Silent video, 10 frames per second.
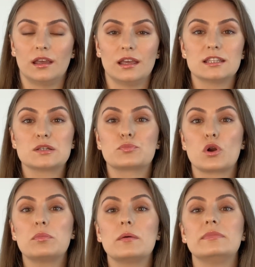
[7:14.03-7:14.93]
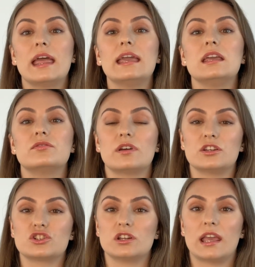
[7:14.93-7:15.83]
It's a problem they
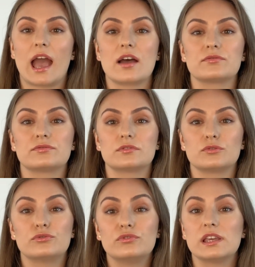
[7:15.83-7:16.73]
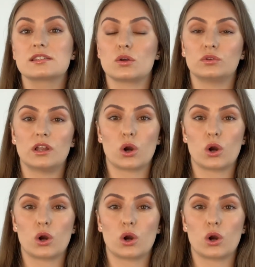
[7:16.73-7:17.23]
eventually have to fix on their